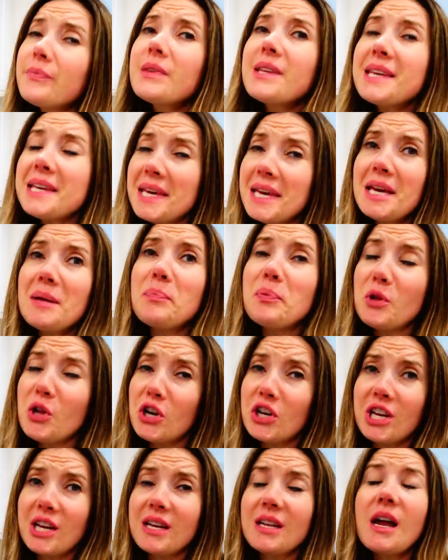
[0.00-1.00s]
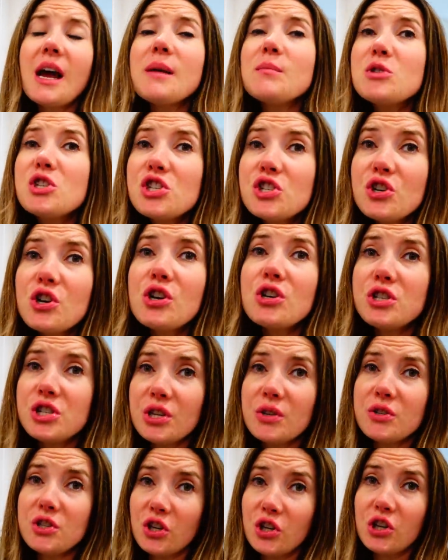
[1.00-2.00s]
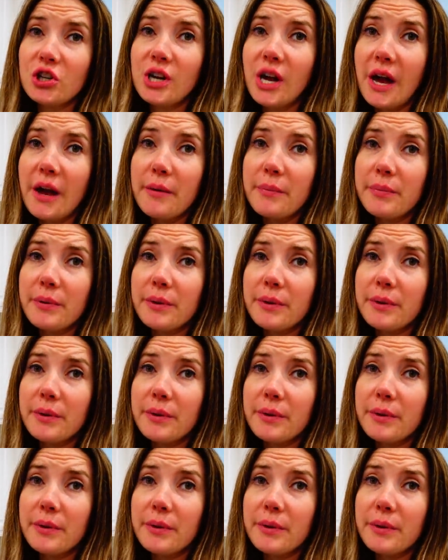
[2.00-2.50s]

Keep looking. I'm sure she'll turn up.